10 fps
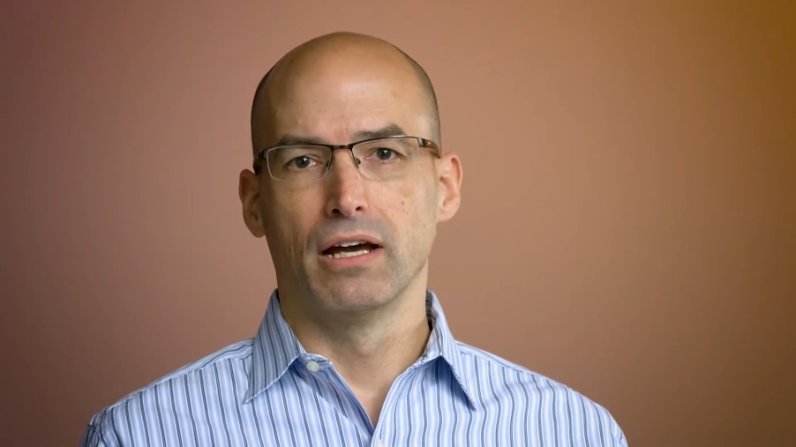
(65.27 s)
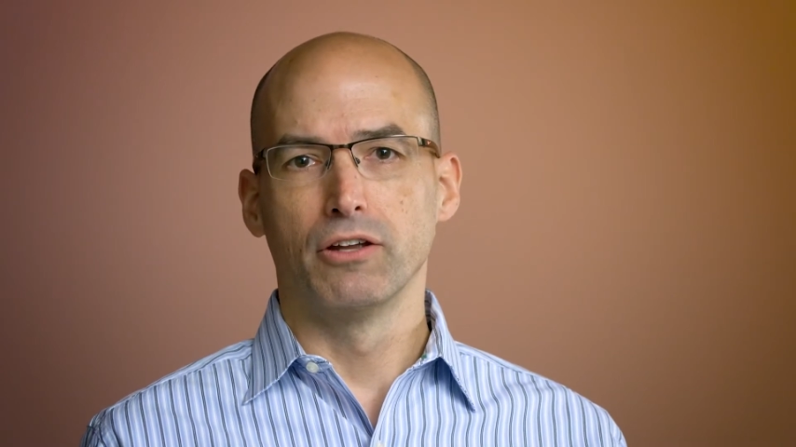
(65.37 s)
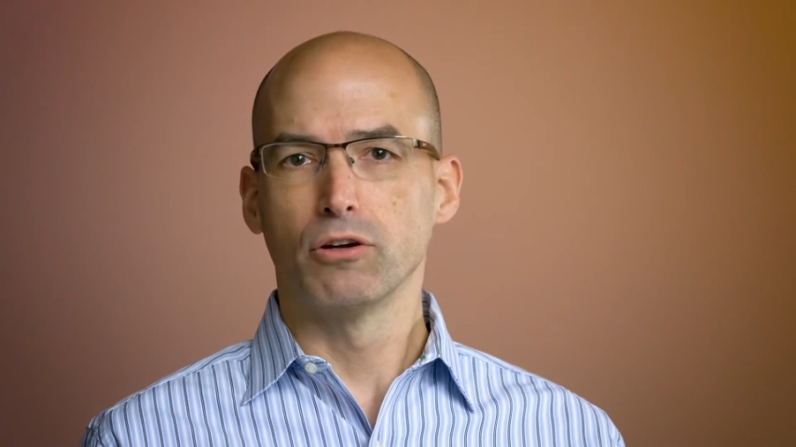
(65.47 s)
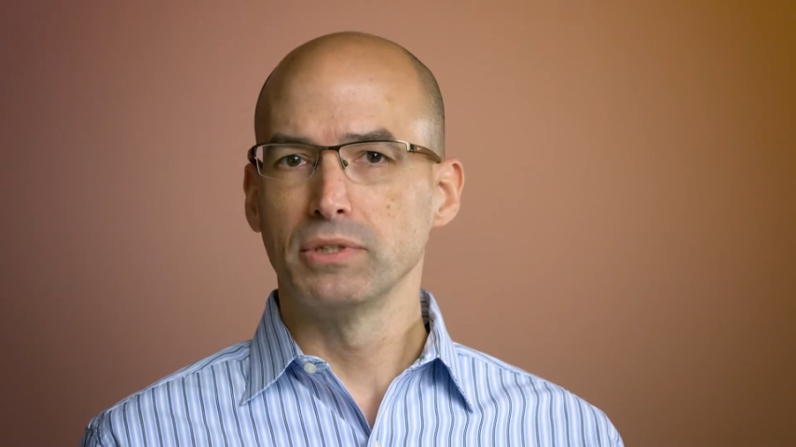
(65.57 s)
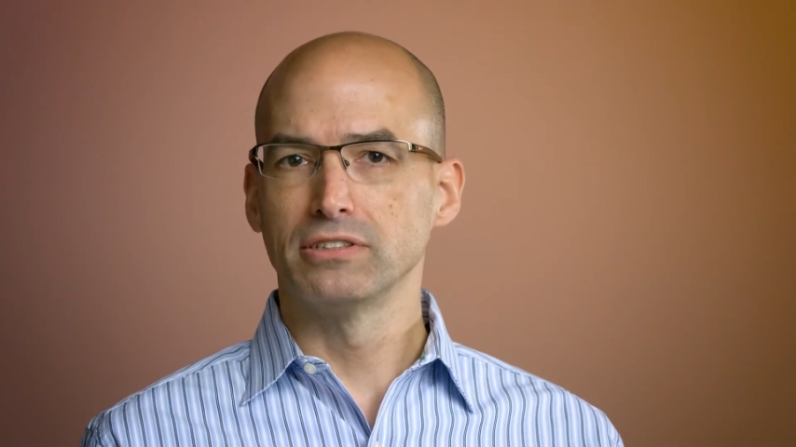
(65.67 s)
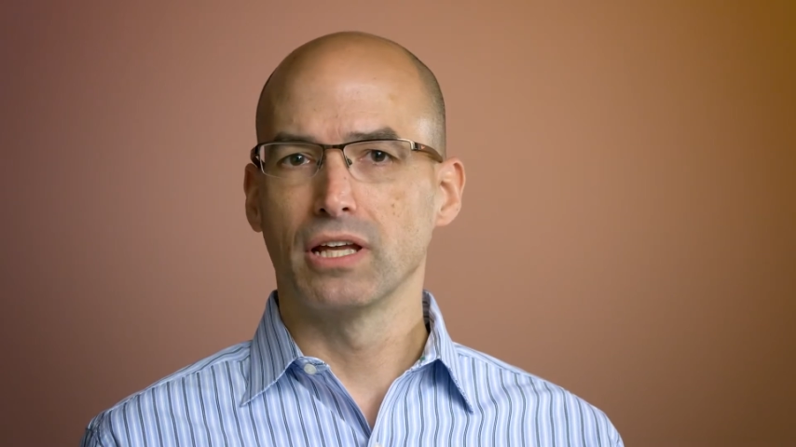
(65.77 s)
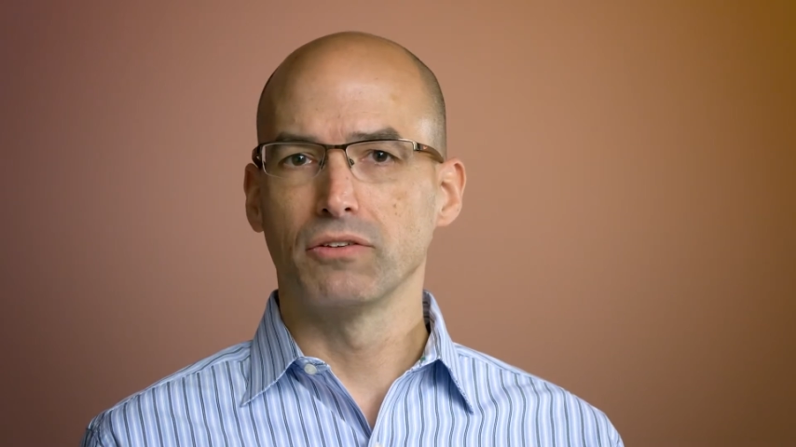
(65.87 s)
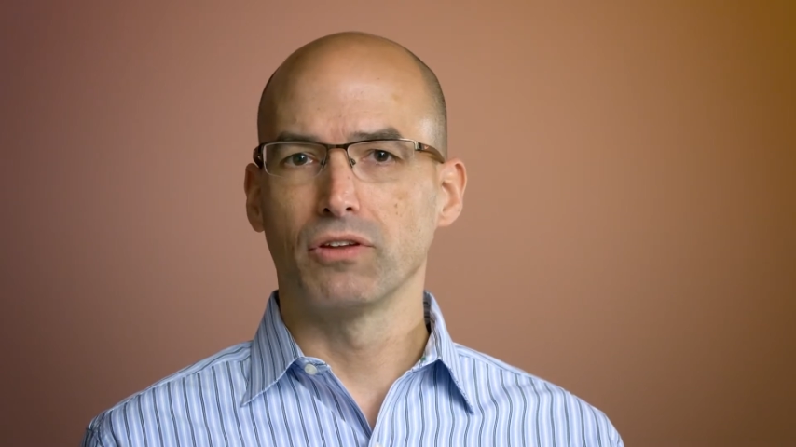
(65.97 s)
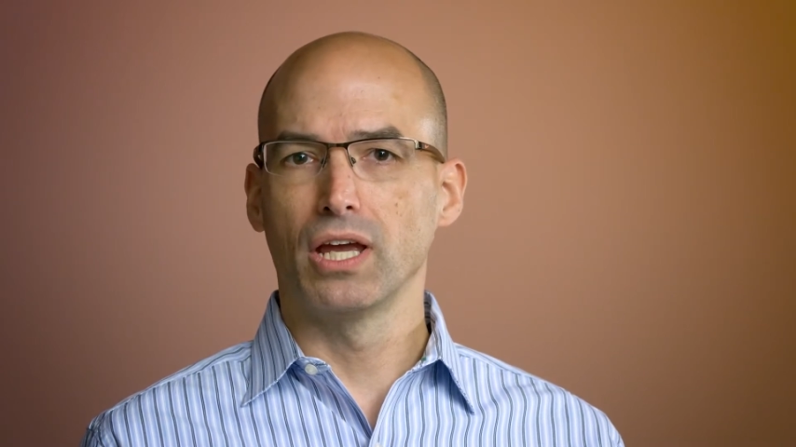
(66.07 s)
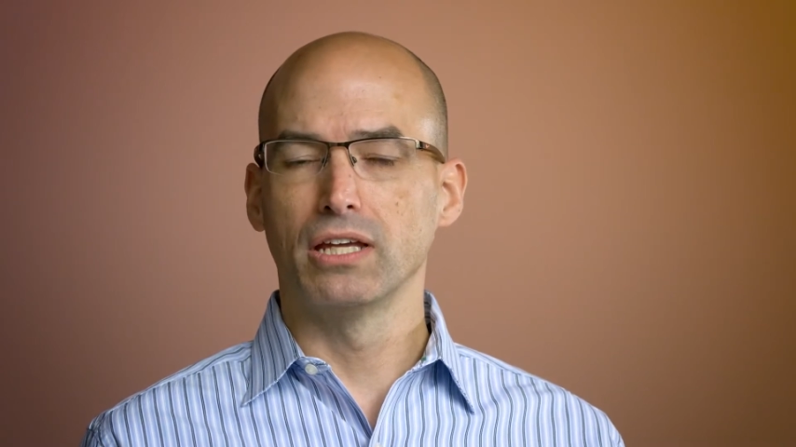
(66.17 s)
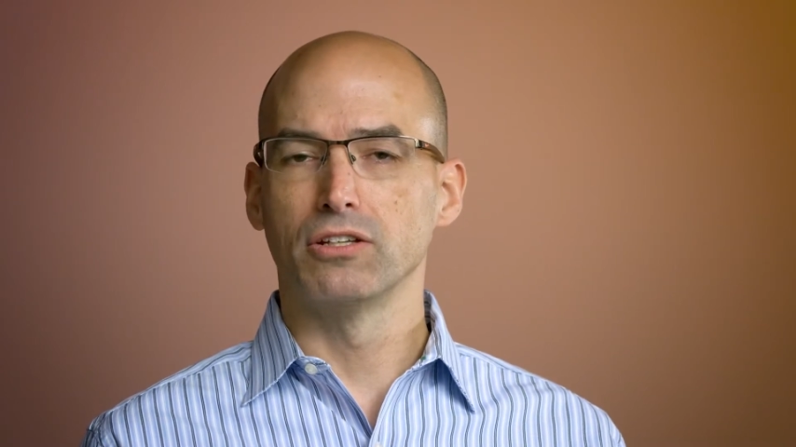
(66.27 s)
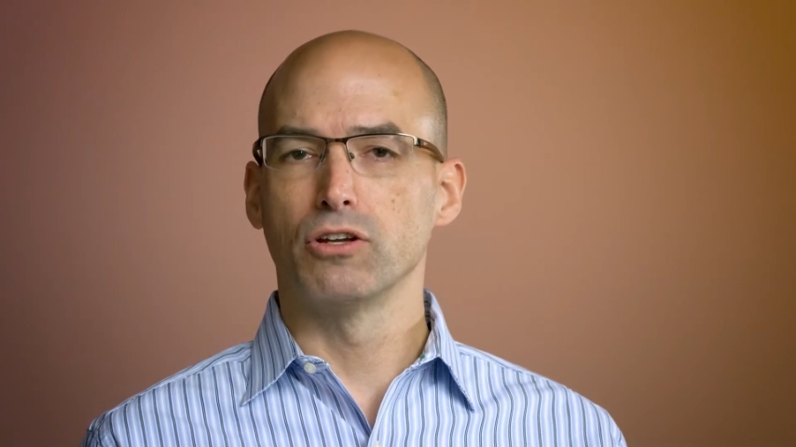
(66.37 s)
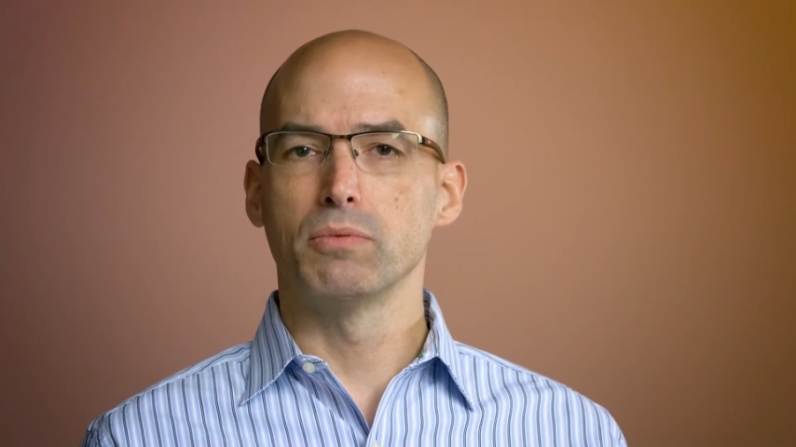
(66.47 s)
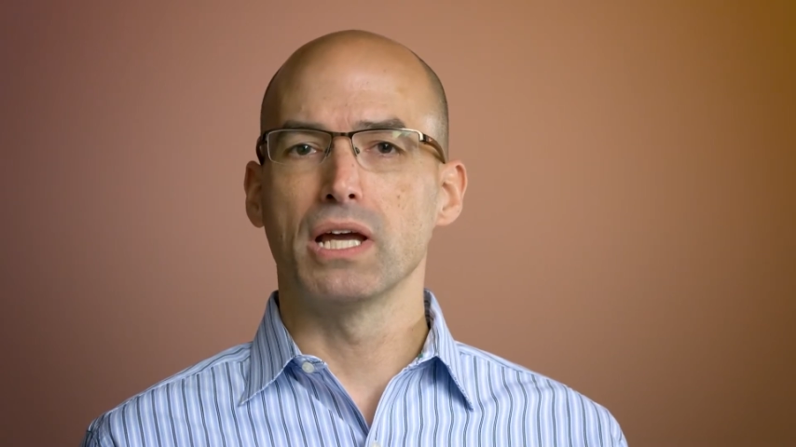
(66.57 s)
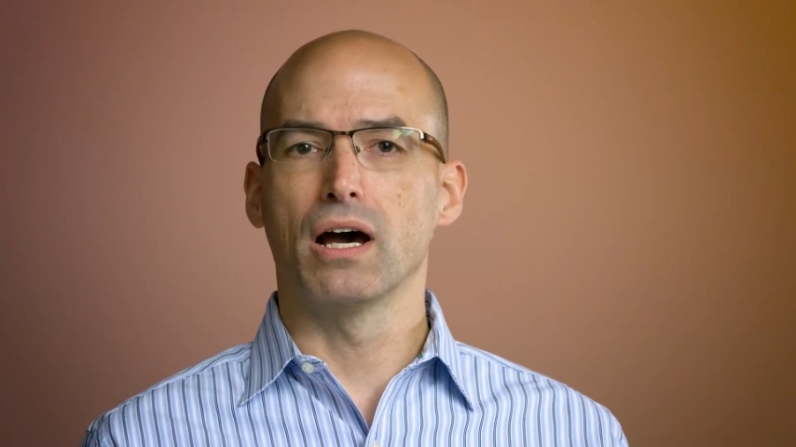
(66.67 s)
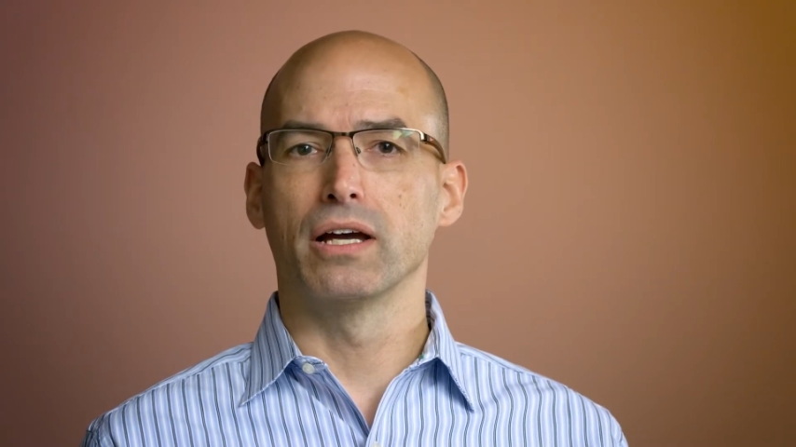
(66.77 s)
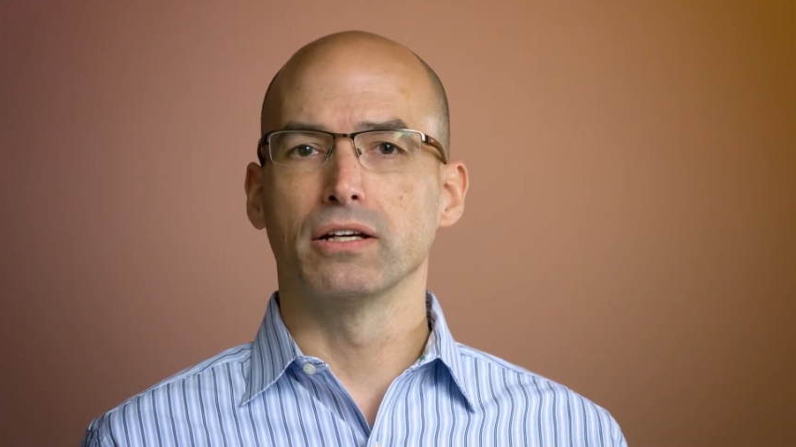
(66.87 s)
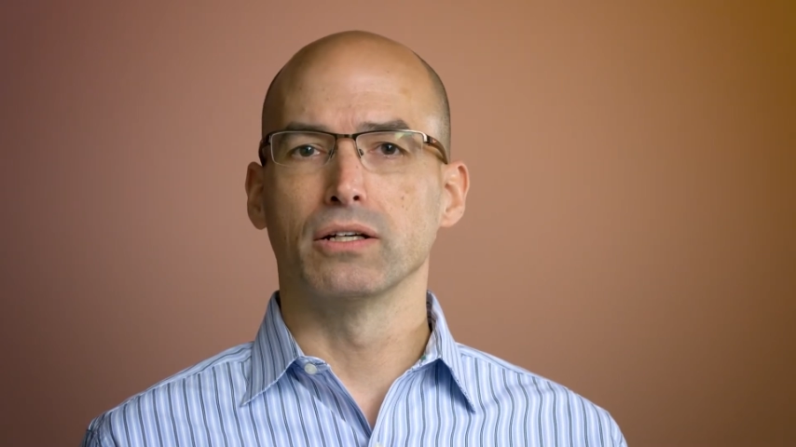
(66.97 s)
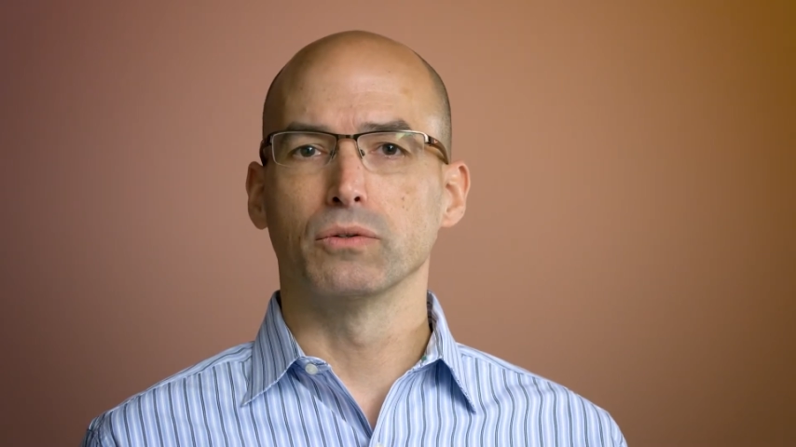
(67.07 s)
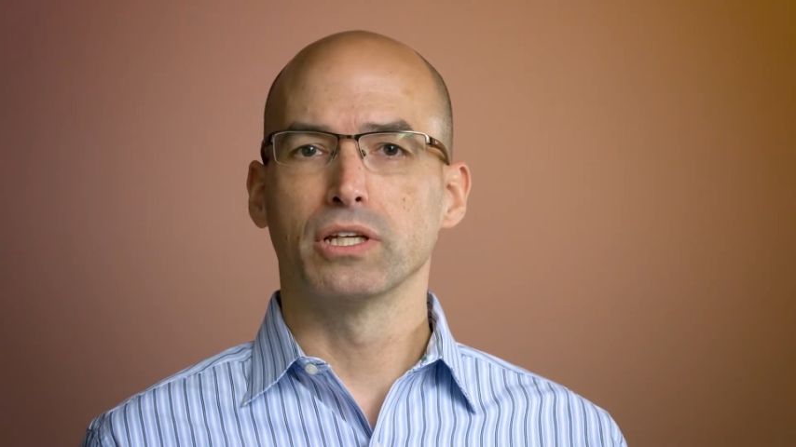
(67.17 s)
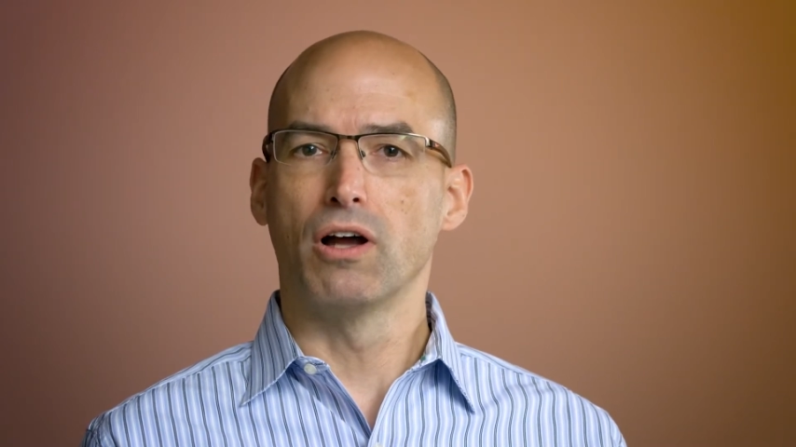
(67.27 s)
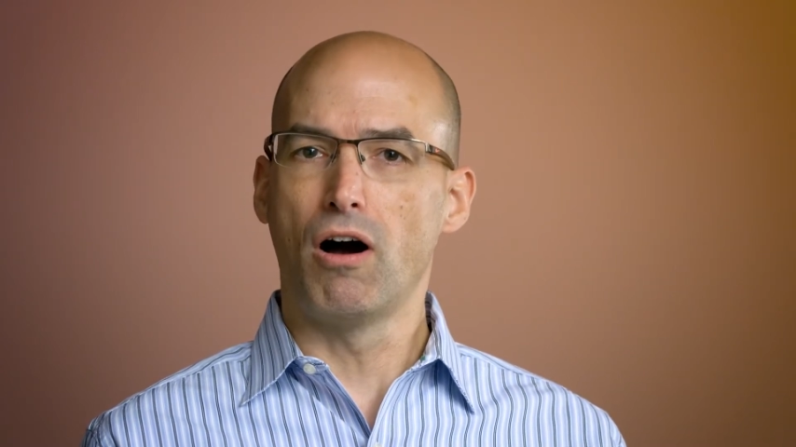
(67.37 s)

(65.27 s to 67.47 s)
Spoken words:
Adobe Sensei and Adobe I/O can